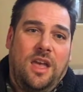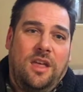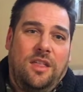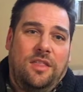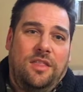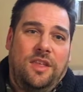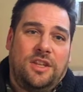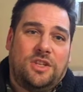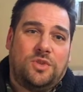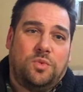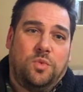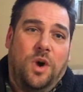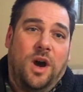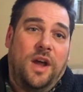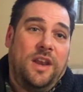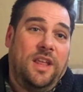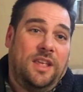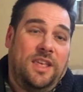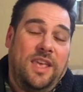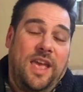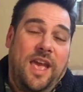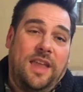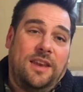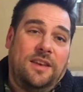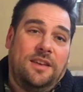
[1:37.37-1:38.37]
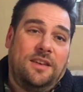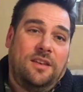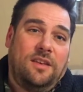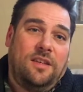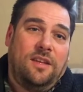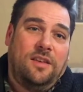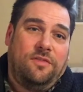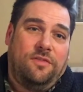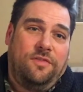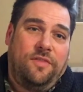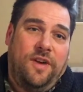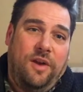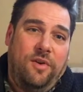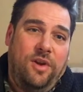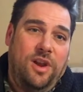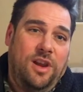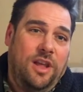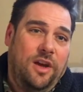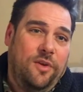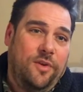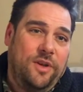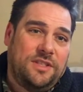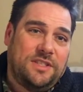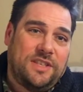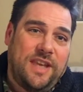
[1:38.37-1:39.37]
This wine, again, very
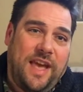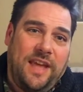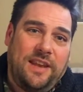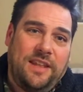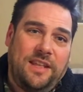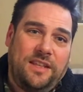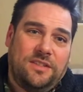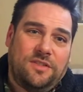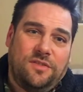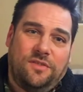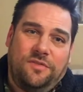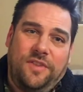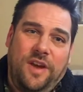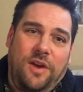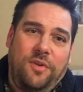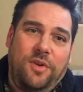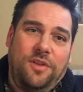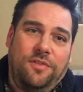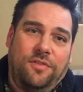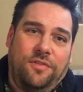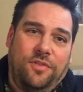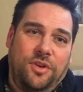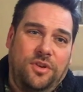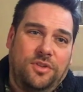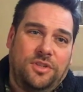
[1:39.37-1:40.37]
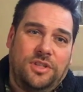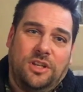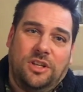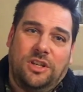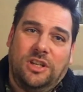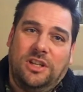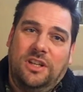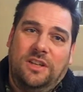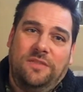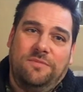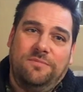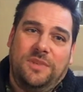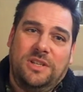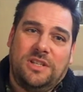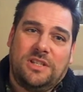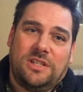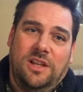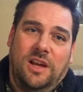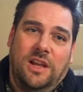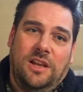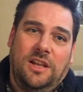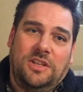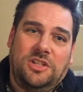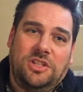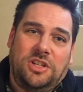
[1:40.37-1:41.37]
low in tannins, very fruity, could even be
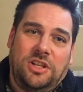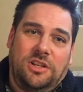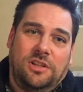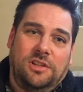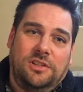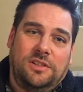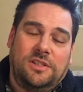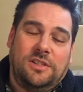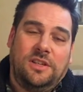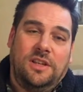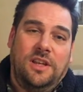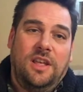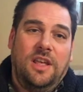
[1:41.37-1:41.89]
slightly chilled.